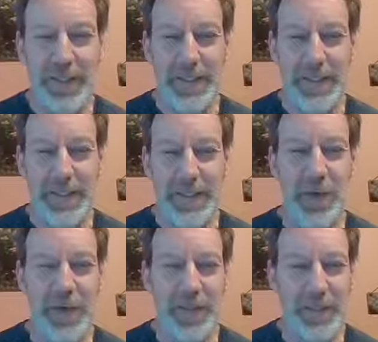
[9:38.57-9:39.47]
his name is
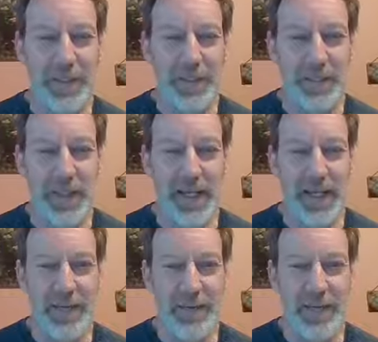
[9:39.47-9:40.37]
Buck,
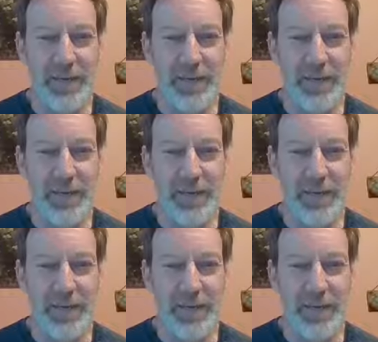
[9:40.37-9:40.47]
and